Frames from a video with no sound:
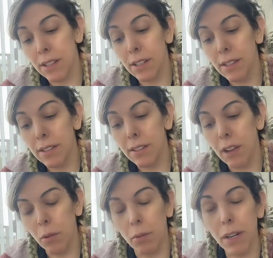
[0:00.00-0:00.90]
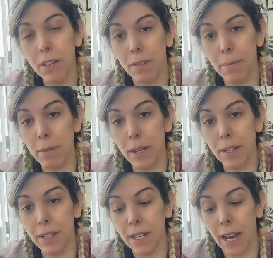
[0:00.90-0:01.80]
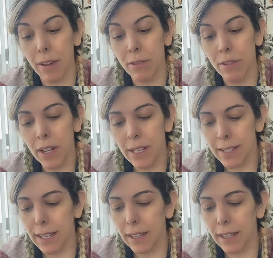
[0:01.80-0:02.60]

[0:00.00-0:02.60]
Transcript: Yes, no wonder it burned down,